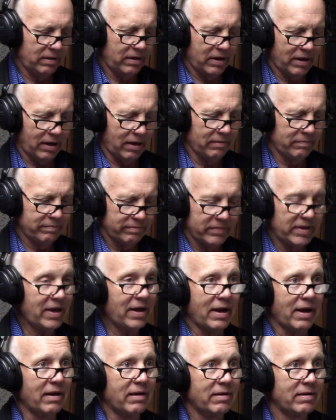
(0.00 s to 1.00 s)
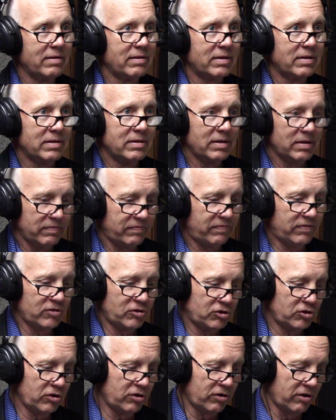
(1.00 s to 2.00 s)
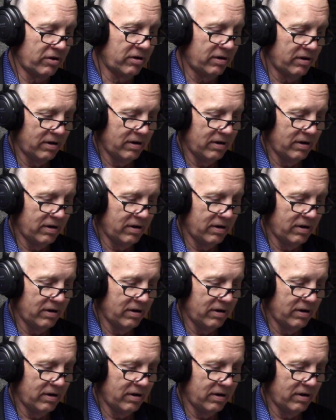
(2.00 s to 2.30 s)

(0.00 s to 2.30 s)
Yeah. Yeah. For sure.